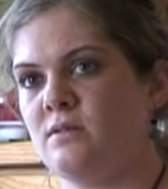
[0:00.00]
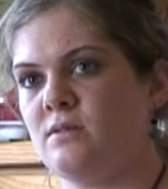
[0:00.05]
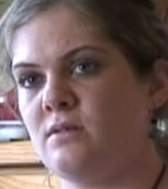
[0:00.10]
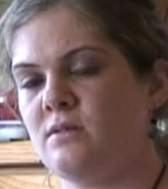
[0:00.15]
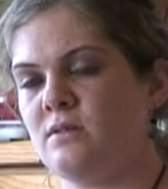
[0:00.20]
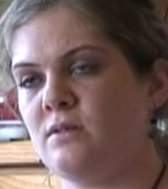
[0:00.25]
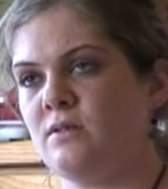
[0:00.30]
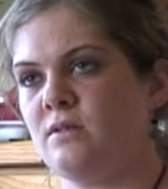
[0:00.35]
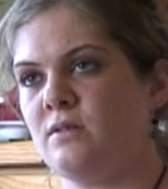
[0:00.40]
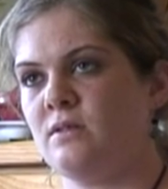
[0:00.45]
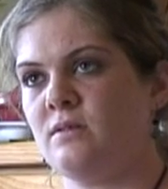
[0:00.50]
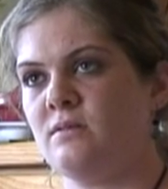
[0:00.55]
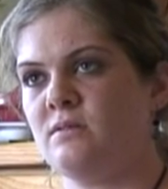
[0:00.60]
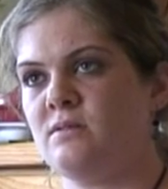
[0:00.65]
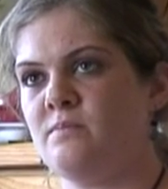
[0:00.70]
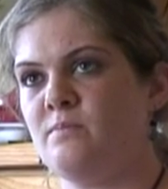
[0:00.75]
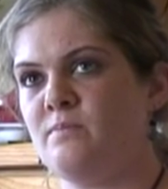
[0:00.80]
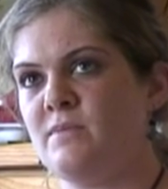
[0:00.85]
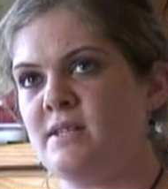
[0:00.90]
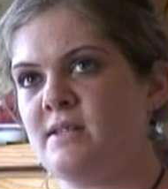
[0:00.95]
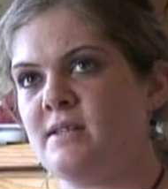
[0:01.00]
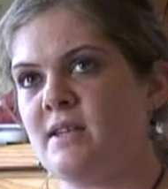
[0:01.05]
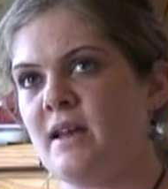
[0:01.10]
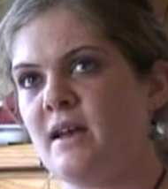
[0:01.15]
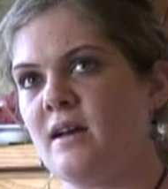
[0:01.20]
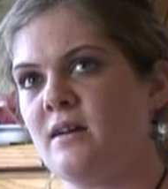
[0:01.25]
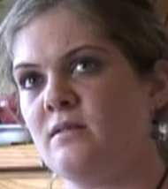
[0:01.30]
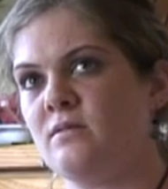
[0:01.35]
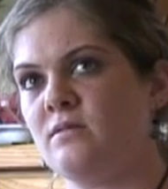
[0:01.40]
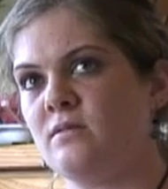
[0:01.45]
to miss
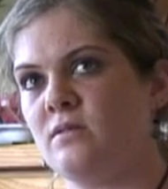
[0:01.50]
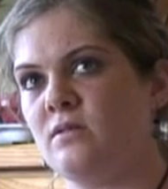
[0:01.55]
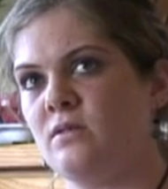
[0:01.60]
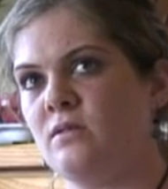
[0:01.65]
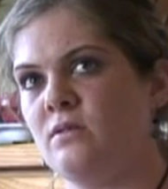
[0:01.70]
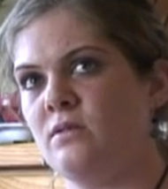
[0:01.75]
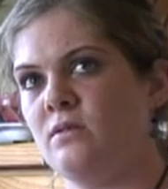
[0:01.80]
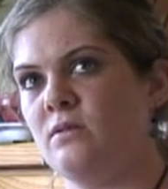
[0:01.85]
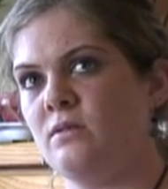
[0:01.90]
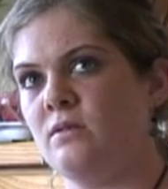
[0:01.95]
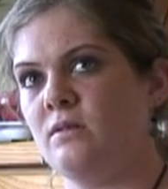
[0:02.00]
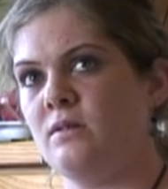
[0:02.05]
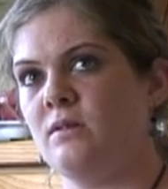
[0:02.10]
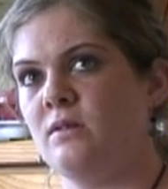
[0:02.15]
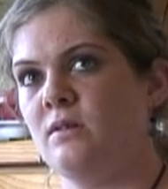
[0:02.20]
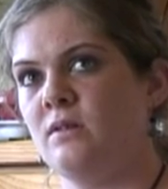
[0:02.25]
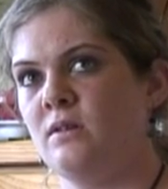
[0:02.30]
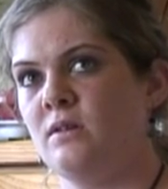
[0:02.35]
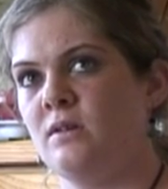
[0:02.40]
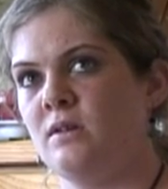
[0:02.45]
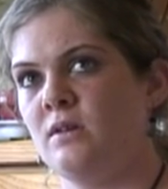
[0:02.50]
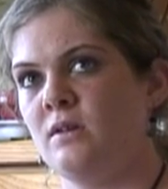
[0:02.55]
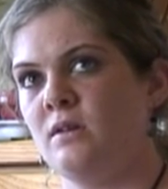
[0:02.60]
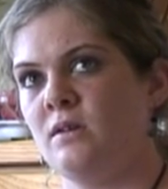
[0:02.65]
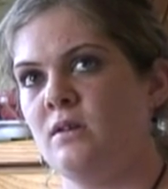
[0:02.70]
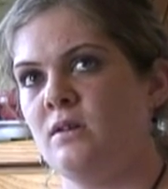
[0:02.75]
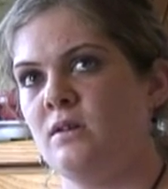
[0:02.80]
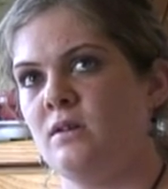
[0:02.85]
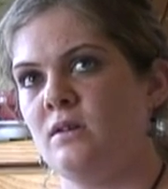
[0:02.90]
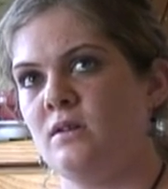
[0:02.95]
out on
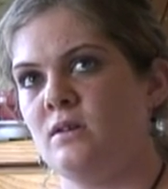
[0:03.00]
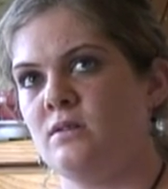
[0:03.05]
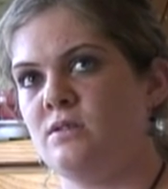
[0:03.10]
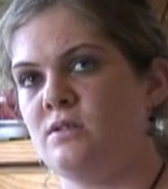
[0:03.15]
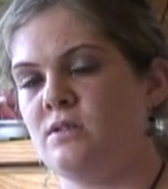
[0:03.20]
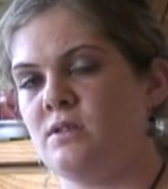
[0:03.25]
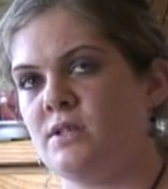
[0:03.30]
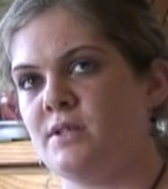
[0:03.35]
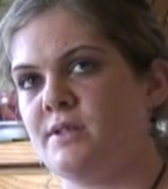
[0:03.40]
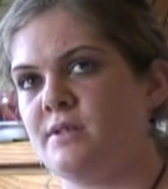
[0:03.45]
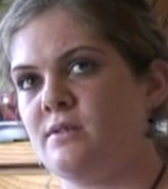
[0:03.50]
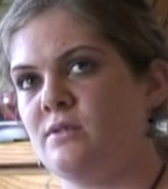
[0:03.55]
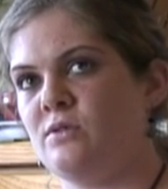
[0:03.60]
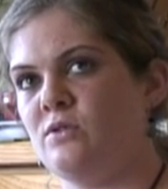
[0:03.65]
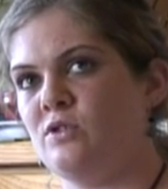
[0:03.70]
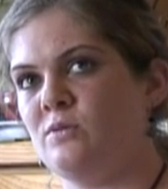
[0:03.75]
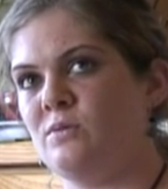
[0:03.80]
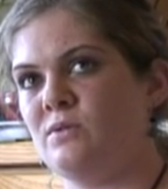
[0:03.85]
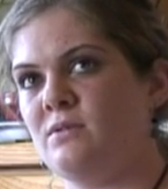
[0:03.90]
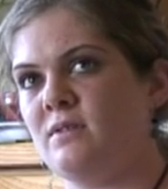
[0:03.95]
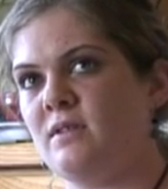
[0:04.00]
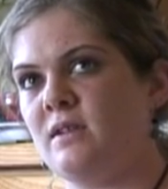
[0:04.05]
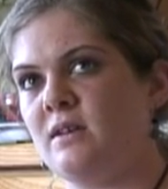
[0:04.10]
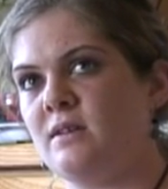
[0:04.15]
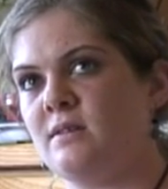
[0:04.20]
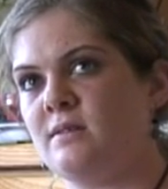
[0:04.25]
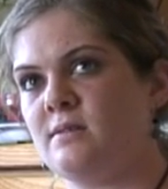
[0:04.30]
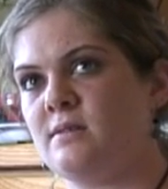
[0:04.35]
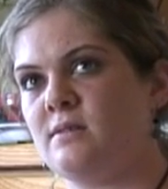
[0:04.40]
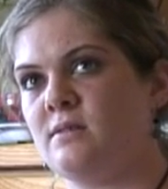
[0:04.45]
just normal
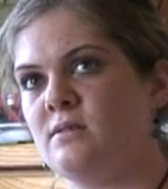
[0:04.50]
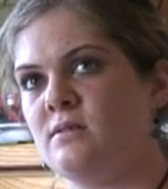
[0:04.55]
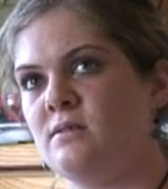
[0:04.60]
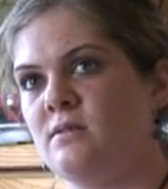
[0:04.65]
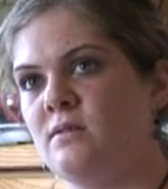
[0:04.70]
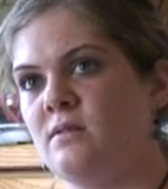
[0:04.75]
things.